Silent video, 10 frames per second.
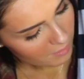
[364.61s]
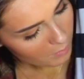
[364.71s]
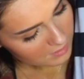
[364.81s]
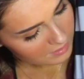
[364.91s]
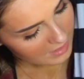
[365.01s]
I
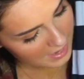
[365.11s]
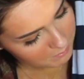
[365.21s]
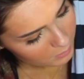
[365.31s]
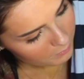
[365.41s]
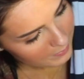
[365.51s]
wear light
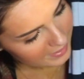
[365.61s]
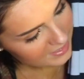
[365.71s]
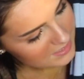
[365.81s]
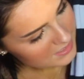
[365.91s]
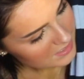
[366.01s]
blue
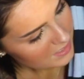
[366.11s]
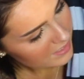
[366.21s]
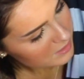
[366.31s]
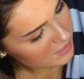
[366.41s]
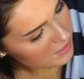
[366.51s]
pants,
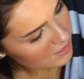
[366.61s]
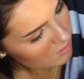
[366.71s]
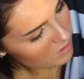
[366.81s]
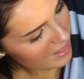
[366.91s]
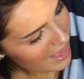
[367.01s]
it still
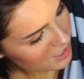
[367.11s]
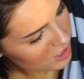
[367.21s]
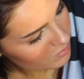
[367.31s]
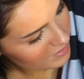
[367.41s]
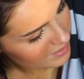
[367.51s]

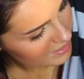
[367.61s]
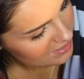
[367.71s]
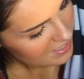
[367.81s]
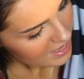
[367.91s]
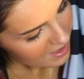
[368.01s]
clashes with
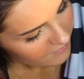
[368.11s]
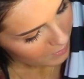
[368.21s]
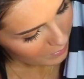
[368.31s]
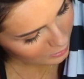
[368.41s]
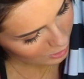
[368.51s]
this. If I
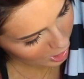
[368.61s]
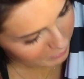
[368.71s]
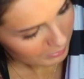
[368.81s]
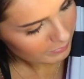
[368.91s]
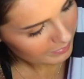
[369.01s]
wear dark
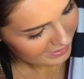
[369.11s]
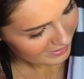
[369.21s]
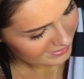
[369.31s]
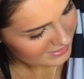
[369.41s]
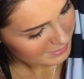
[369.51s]
blue
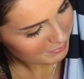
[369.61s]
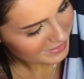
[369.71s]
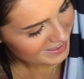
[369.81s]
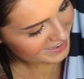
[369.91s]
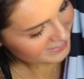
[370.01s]
pants,
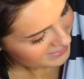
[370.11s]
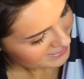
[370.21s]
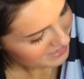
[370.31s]
plants,